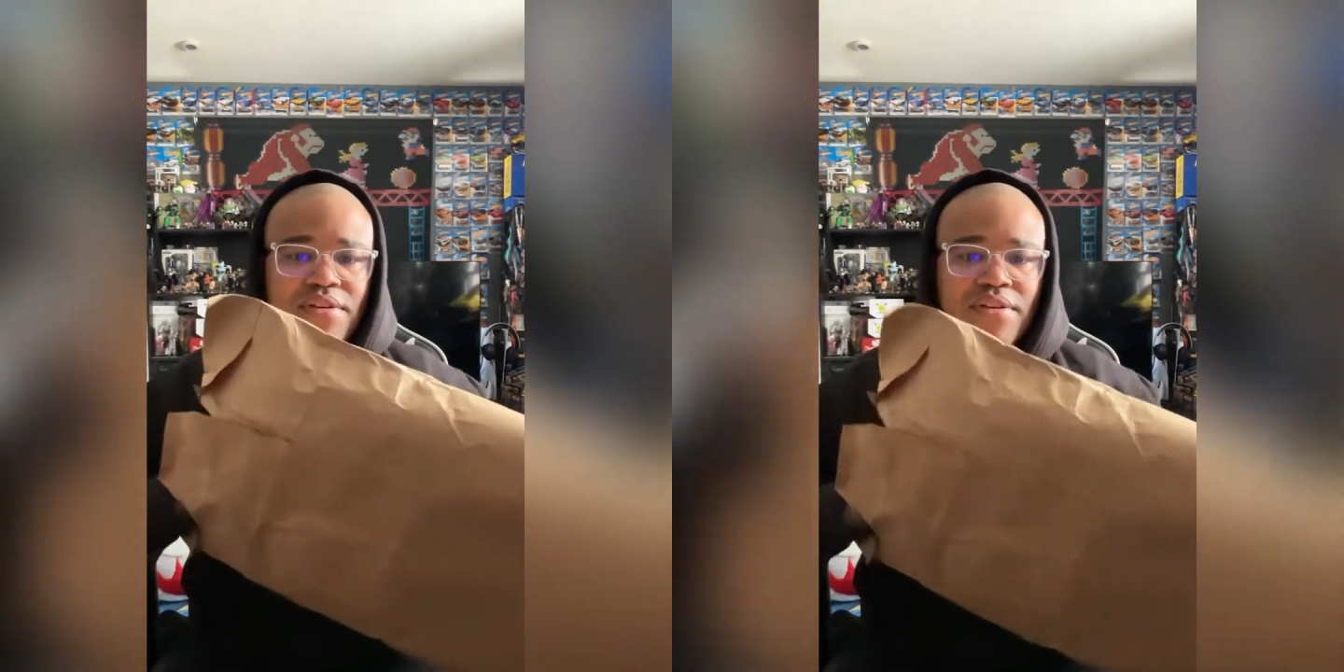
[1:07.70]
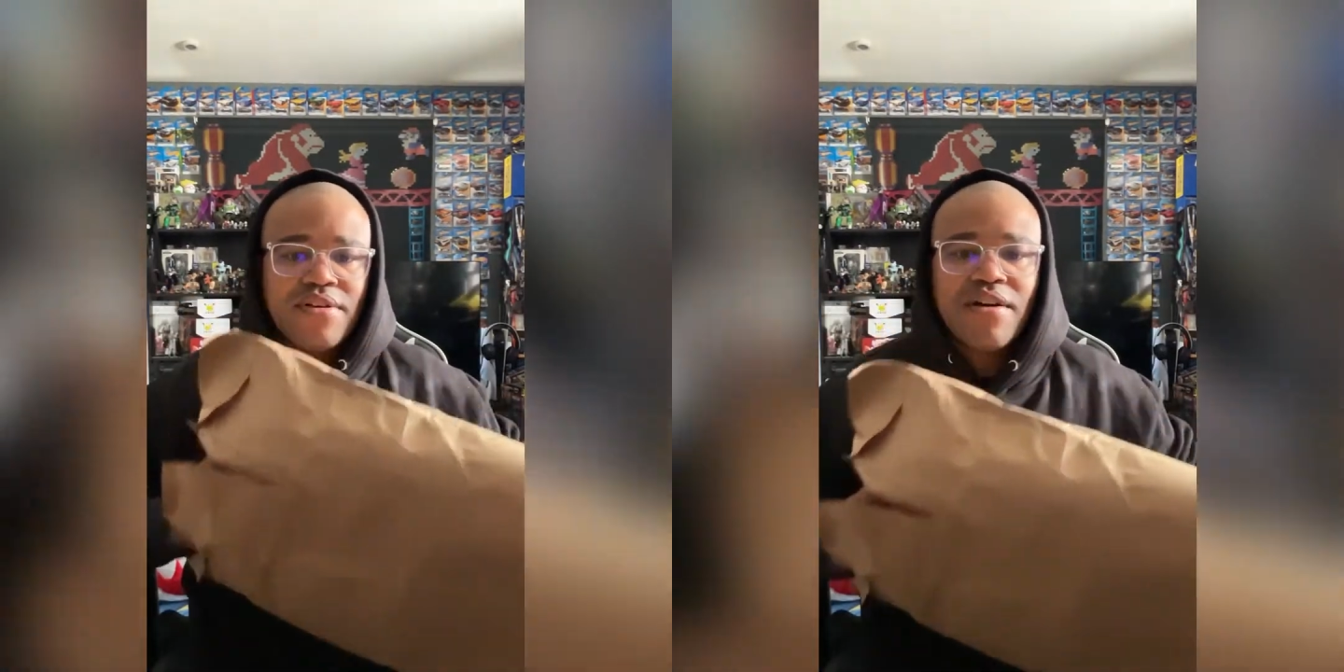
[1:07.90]

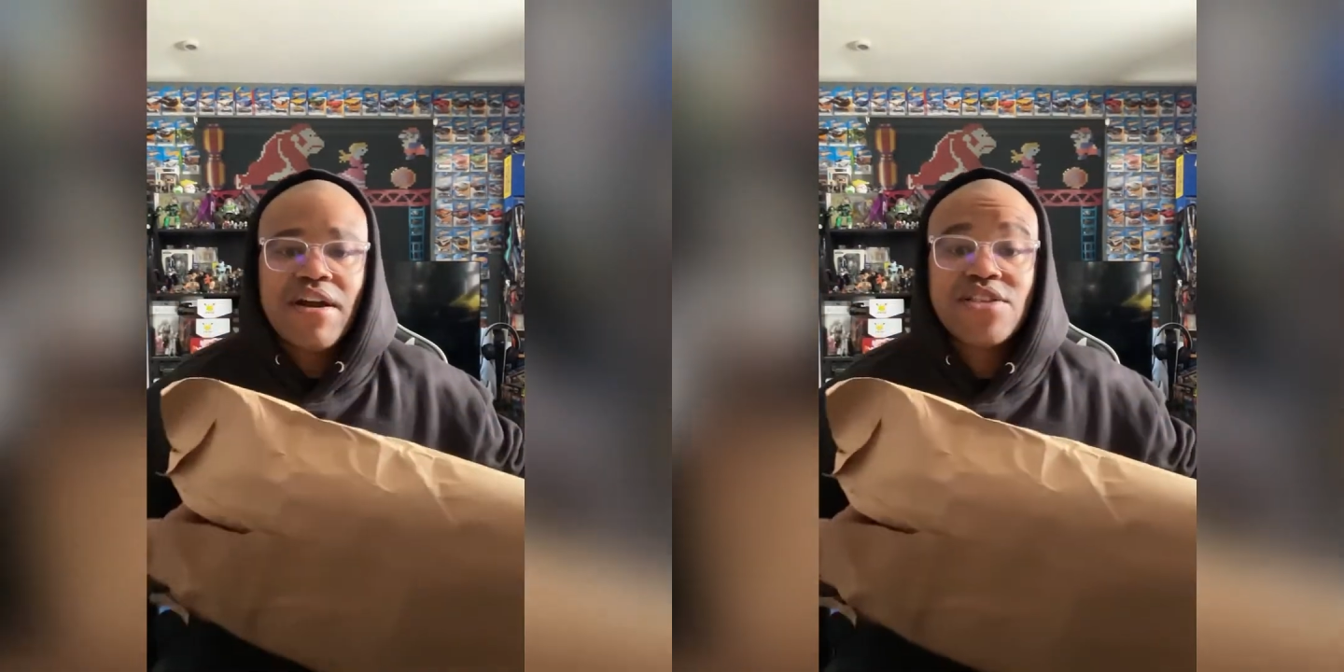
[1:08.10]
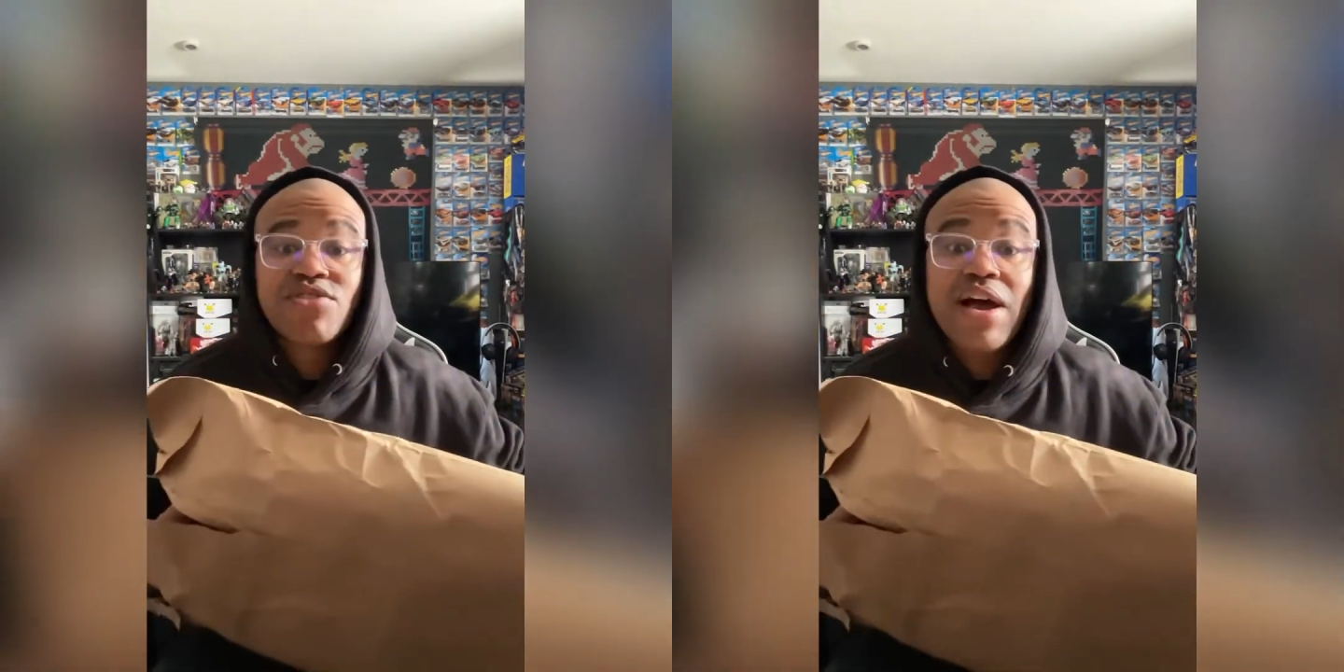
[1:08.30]

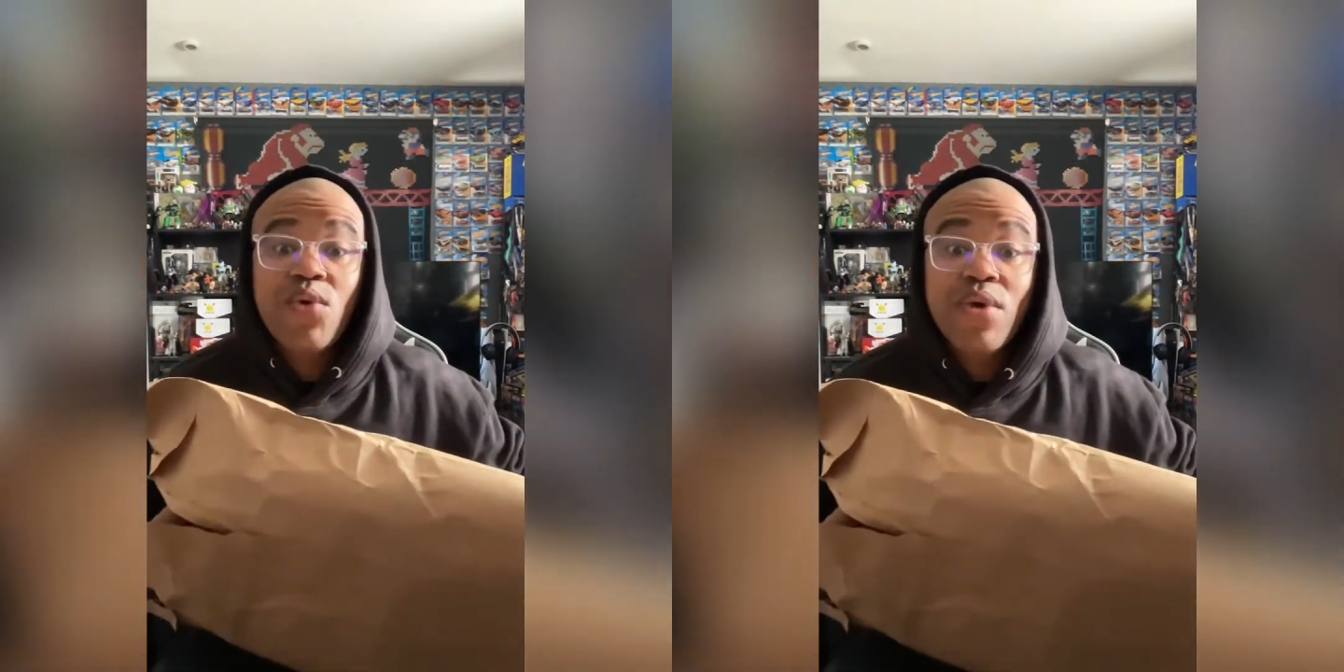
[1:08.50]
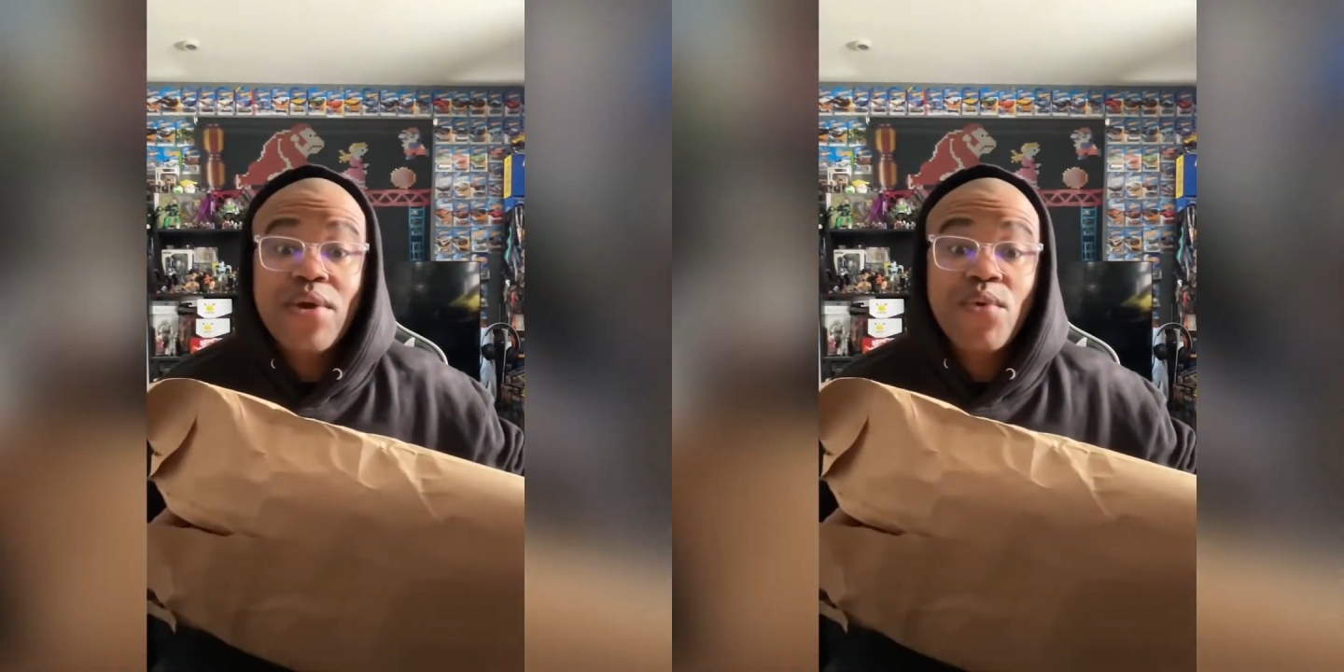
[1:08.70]
Alright, so I
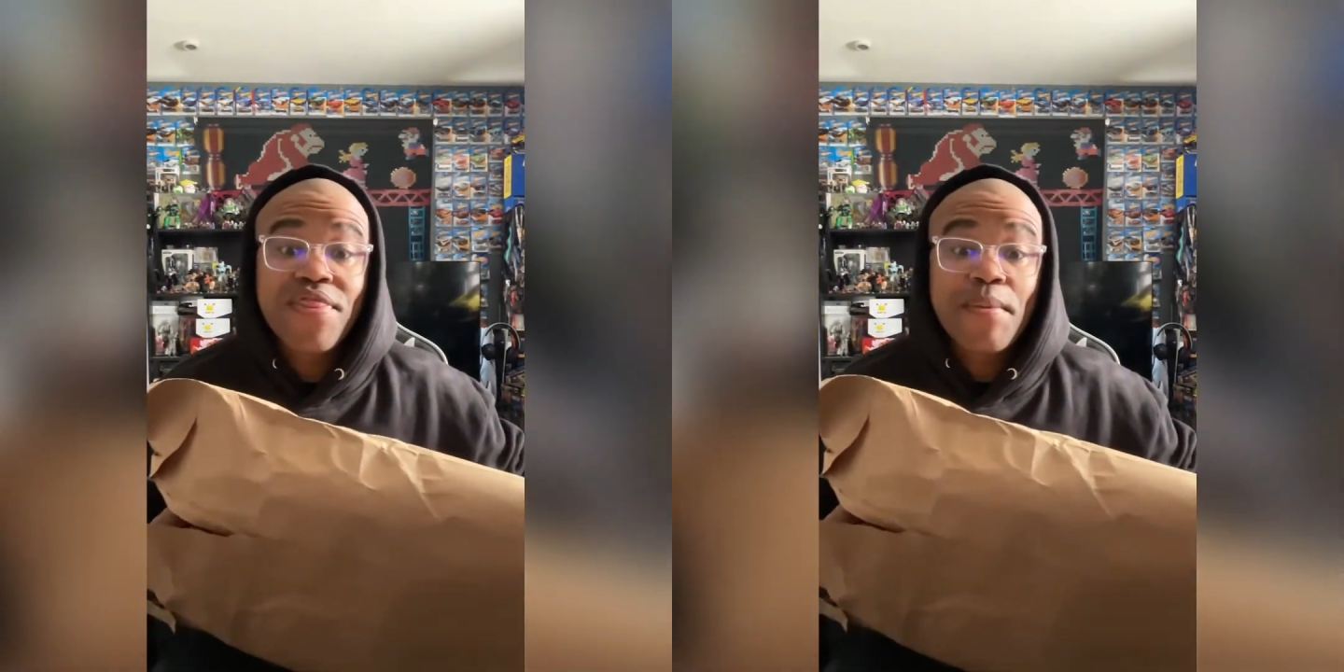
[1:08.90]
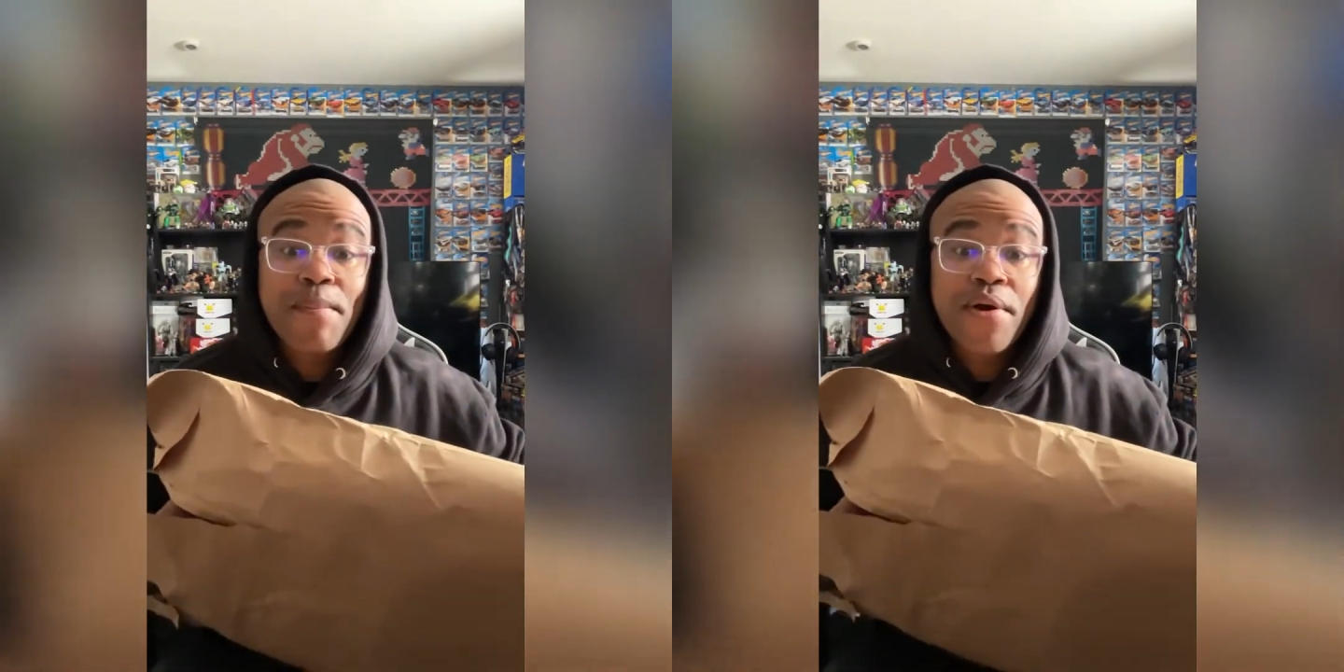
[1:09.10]
went with
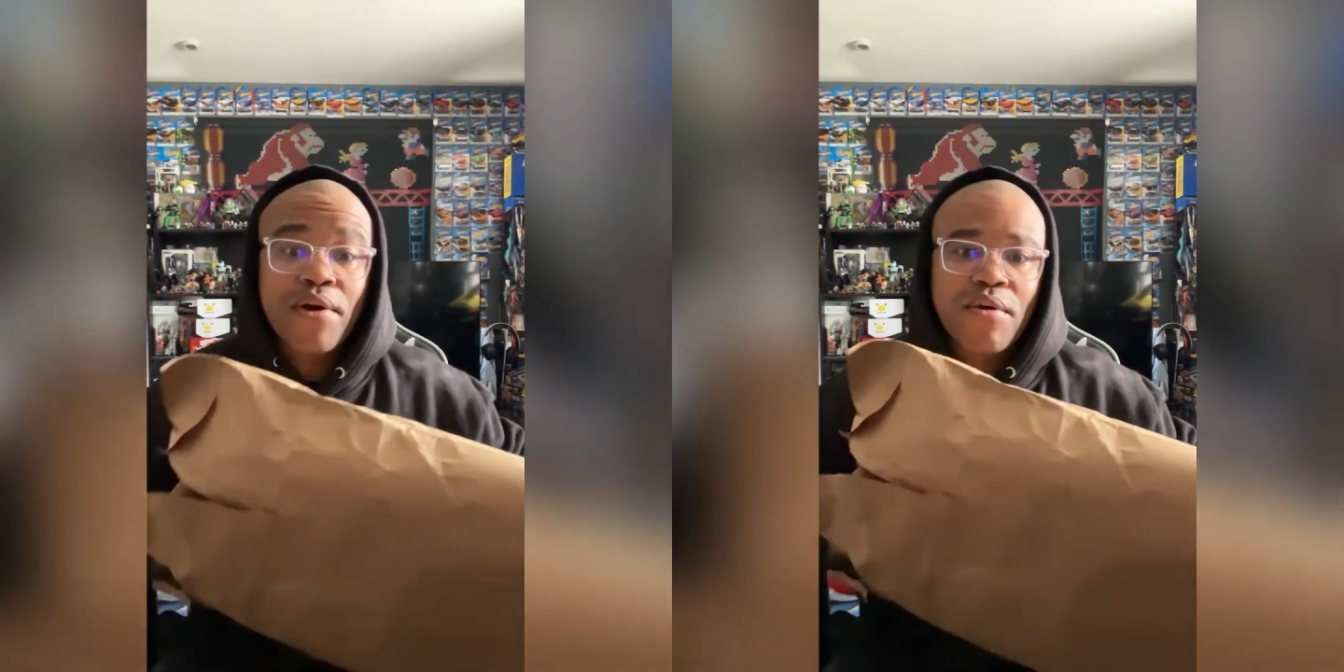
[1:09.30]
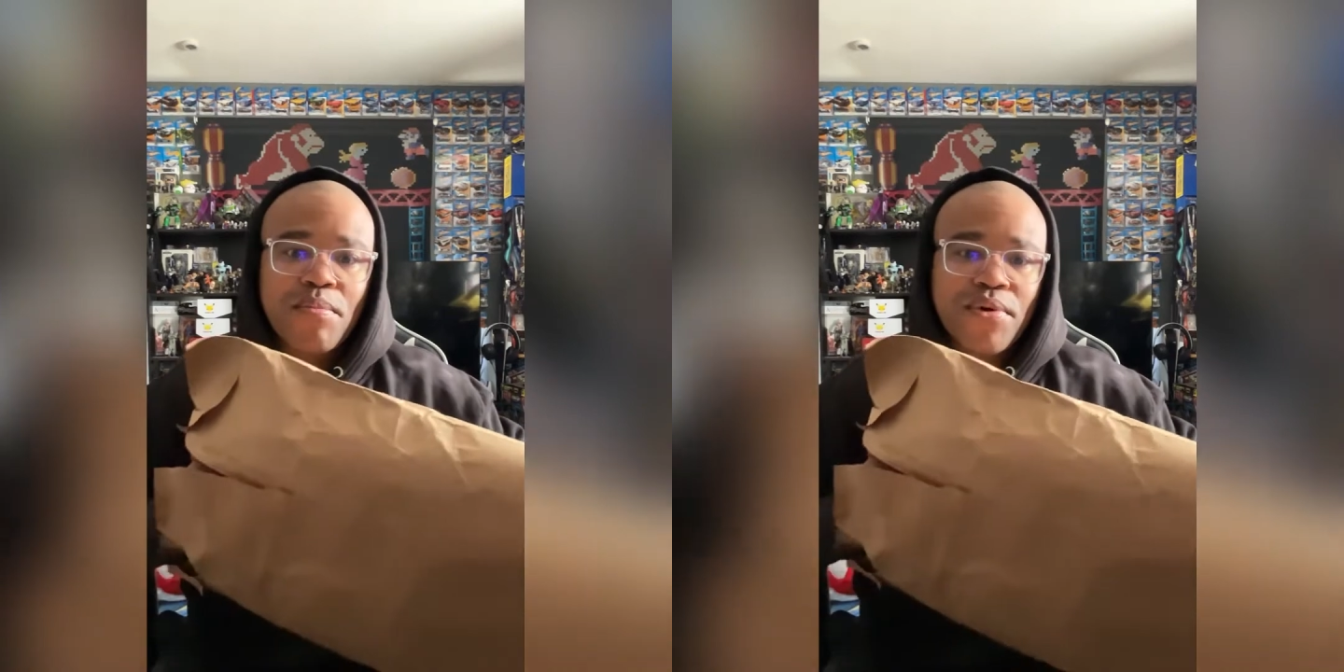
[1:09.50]
the
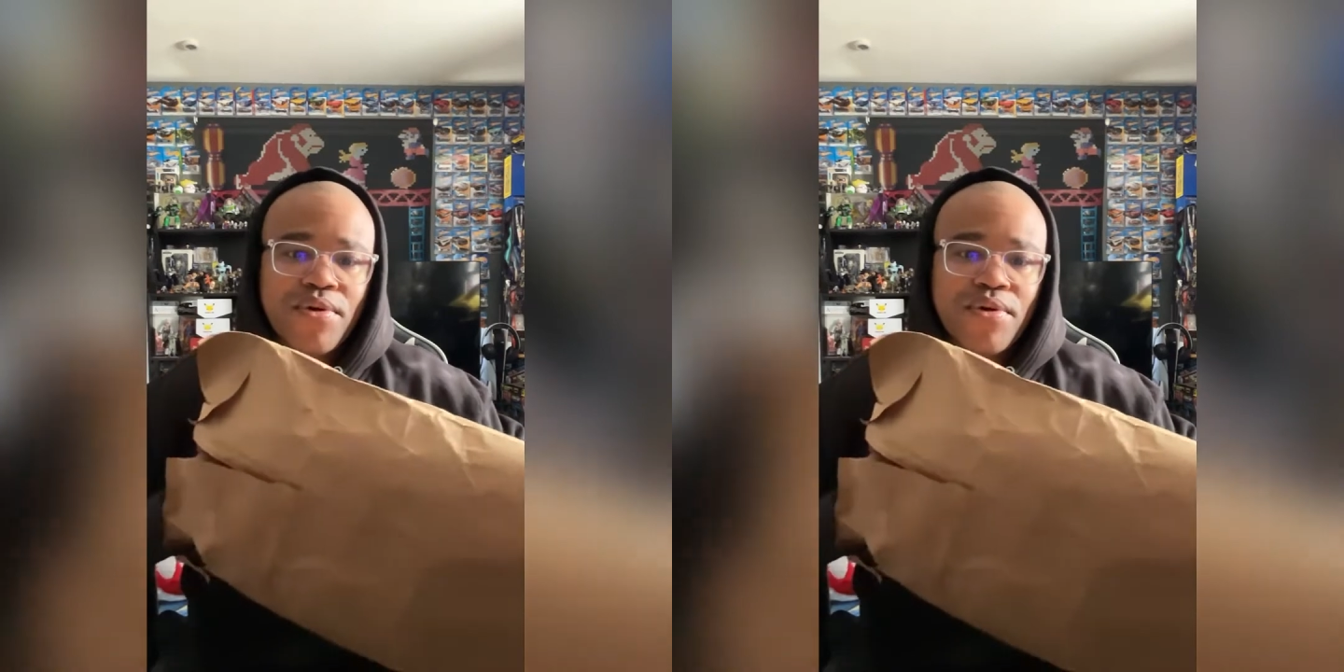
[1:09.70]
purple.